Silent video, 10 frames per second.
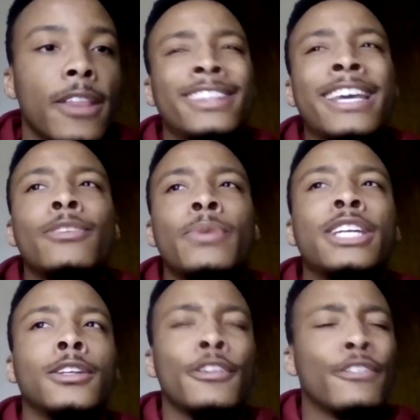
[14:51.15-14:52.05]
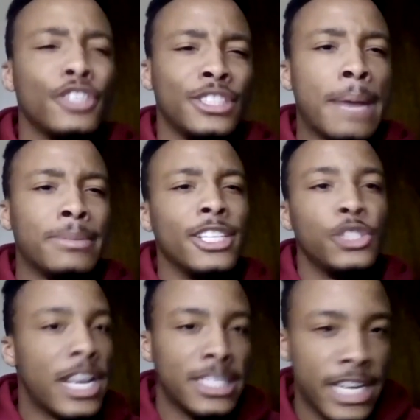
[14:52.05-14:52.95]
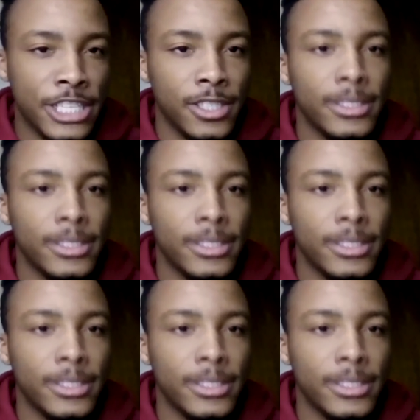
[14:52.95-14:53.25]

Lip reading: they don't really look for jobs in translation.